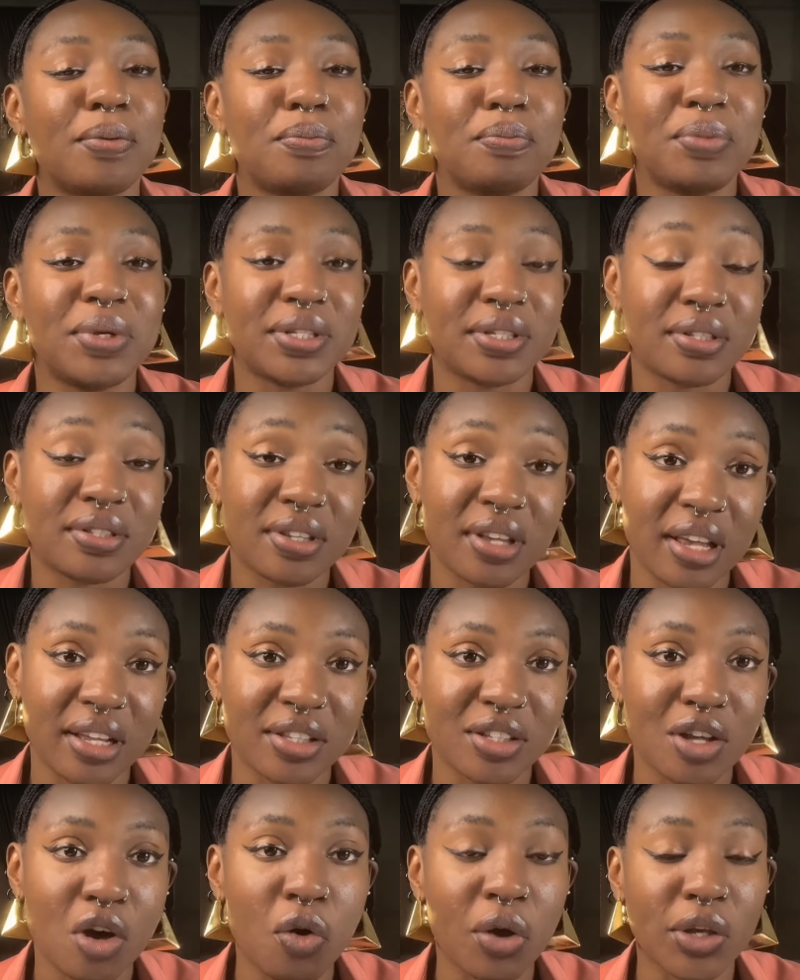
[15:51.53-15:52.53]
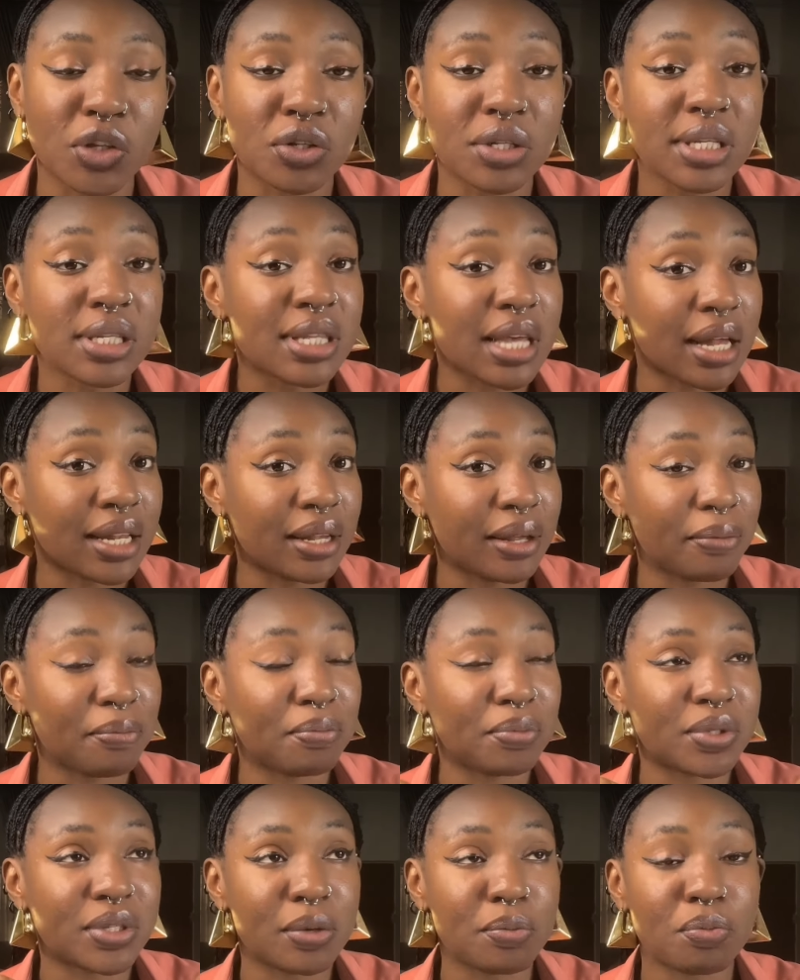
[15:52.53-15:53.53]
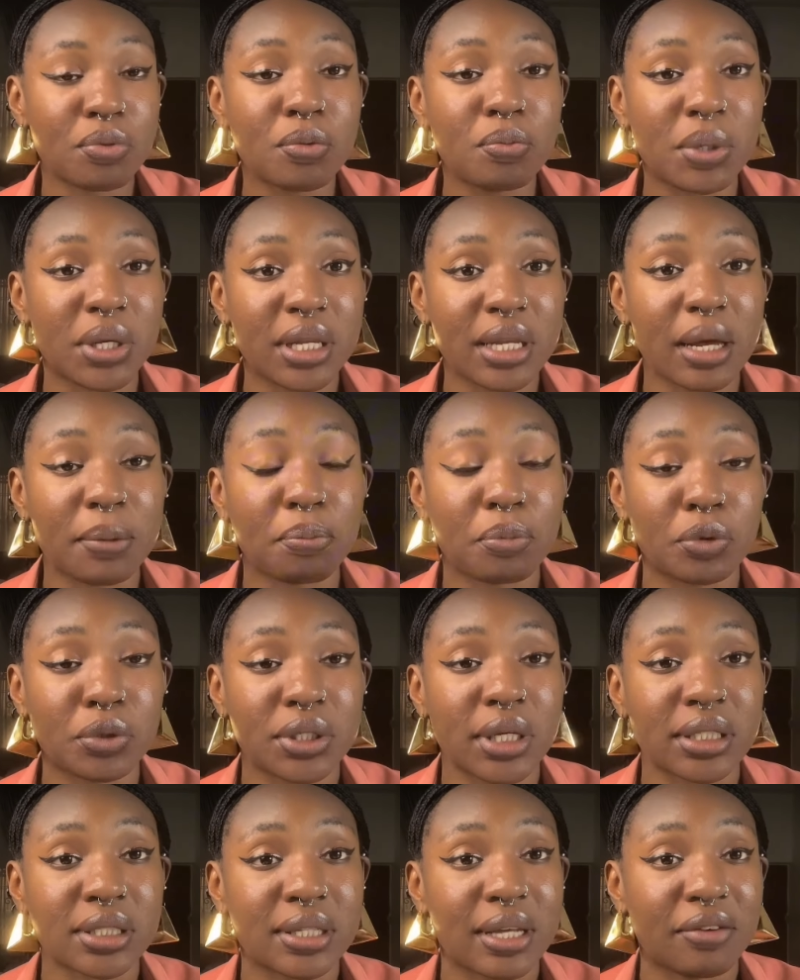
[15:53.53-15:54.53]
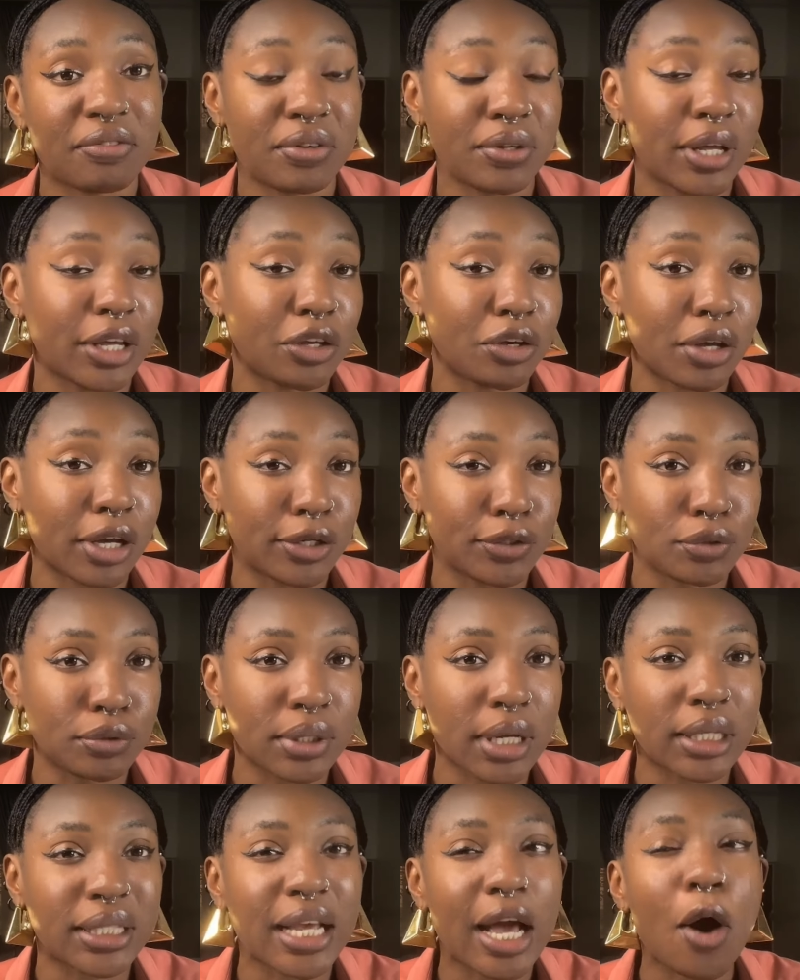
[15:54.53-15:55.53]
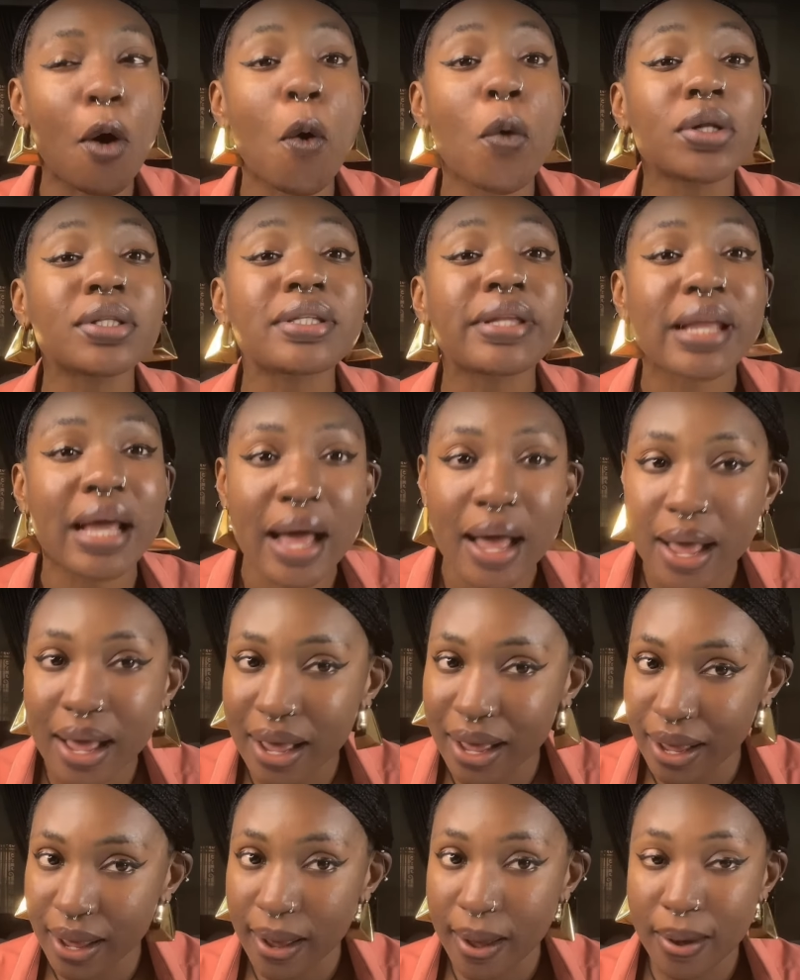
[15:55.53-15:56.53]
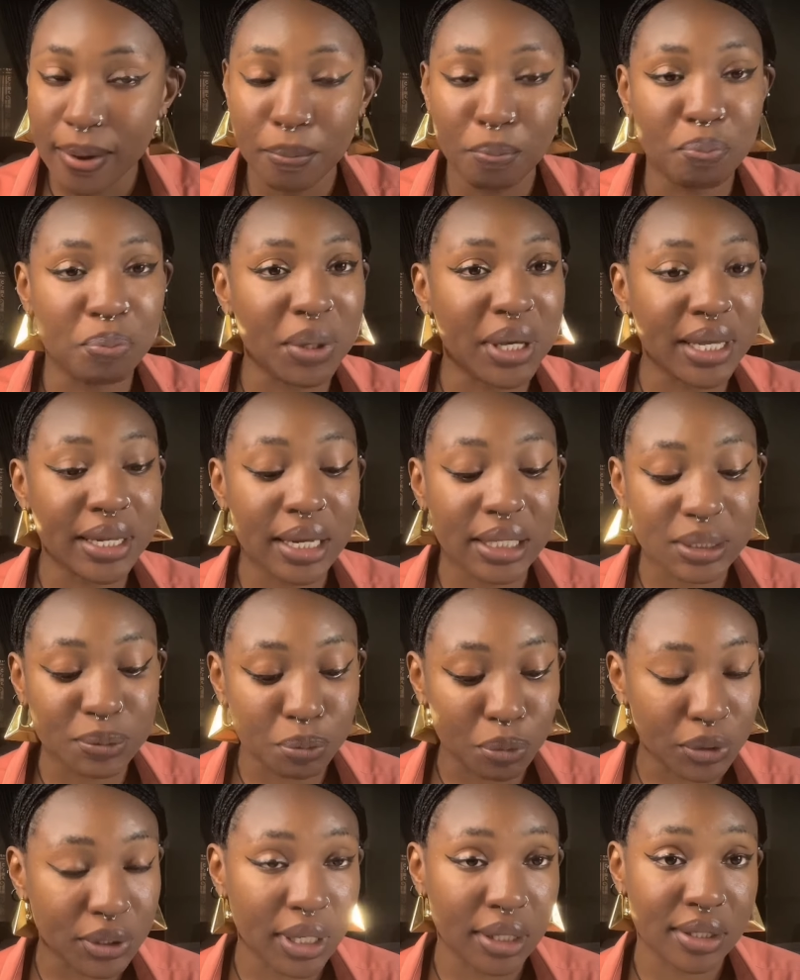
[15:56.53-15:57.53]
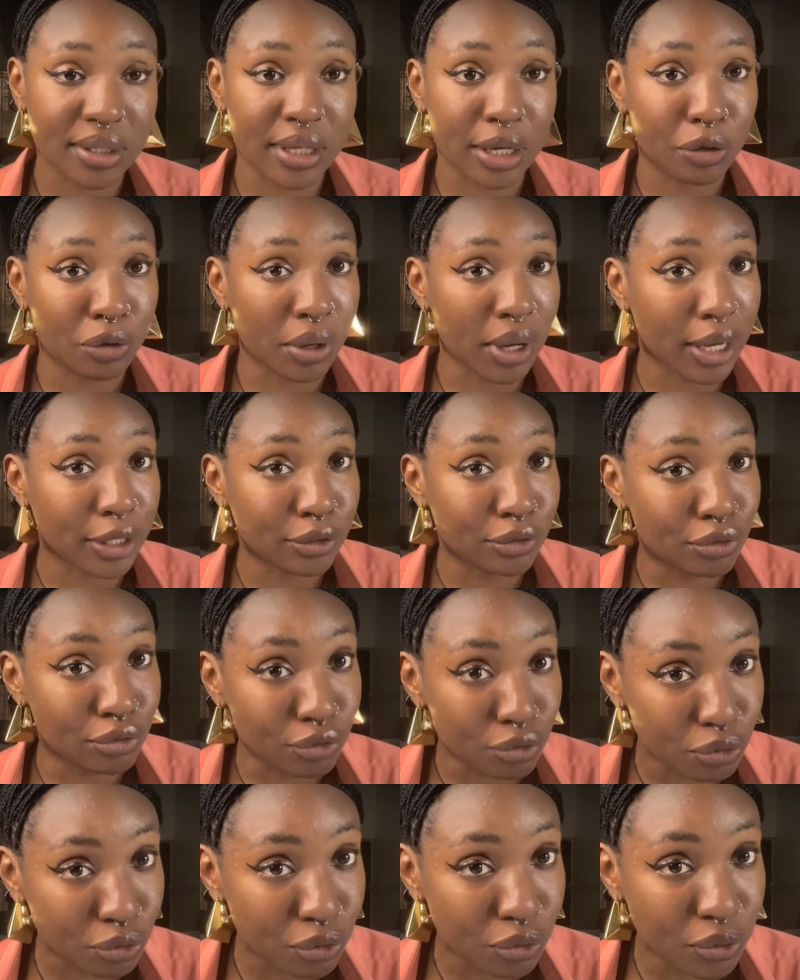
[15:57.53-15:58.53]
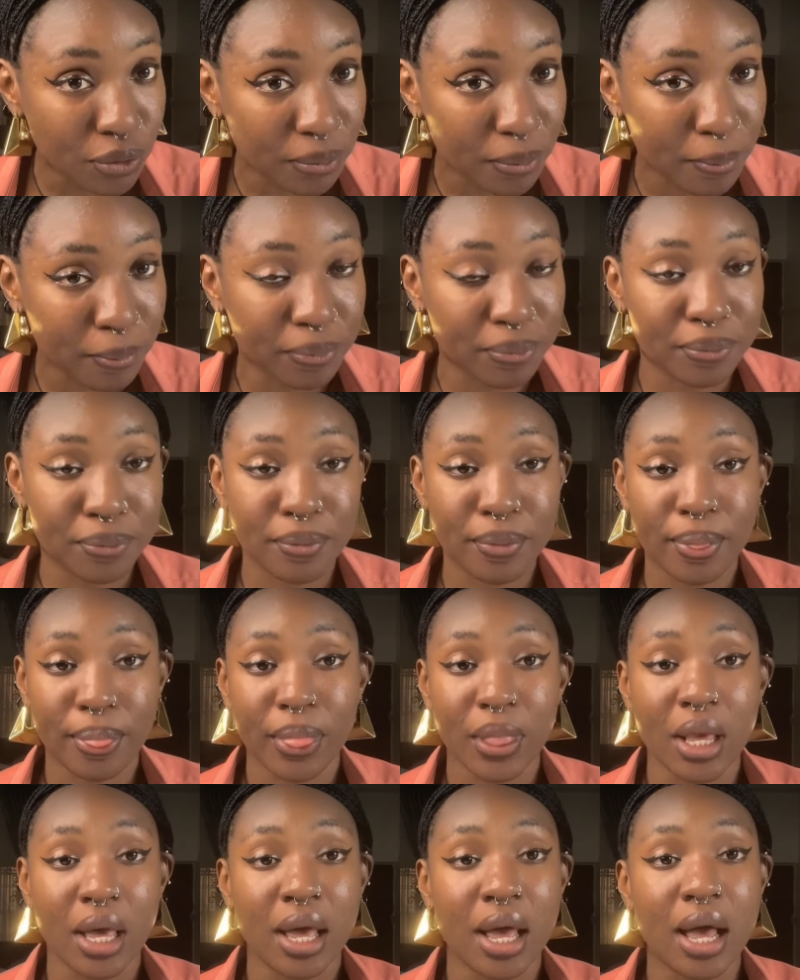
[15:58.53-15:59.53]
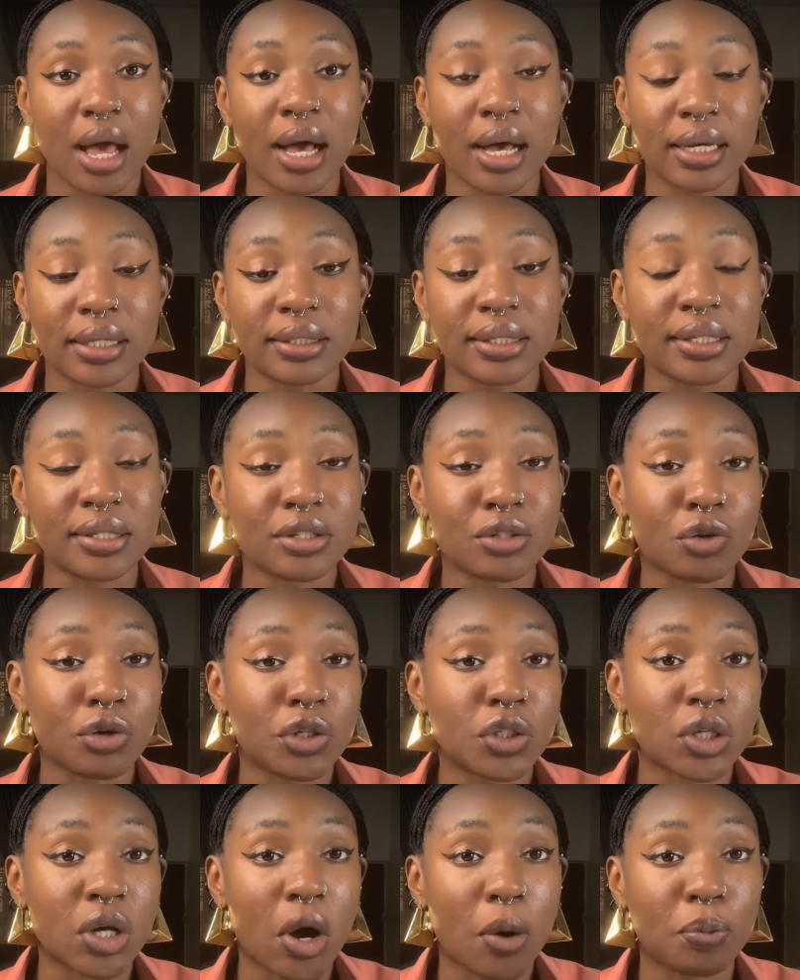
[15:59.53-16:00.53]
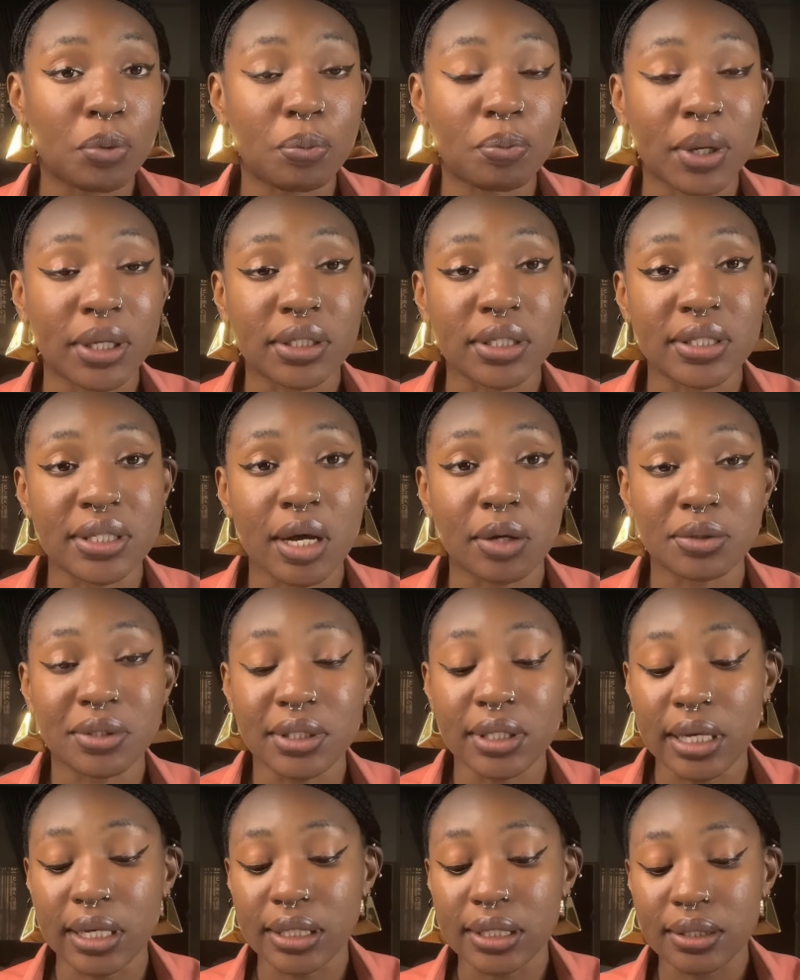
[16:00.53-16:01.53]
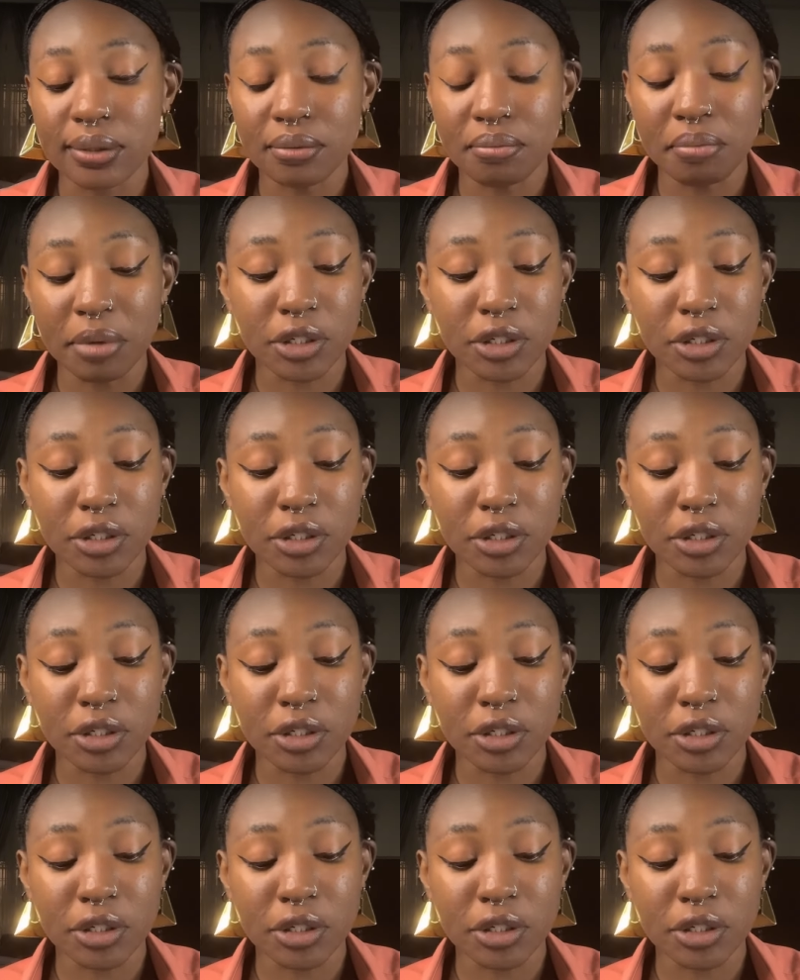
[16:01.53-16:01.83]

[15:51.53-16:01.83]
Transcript: and basic skirts. Okay, so these are the simple beginner projects that I feel like you can do. Now there are other beginners projects that you can do, and this is going to help you practice how to take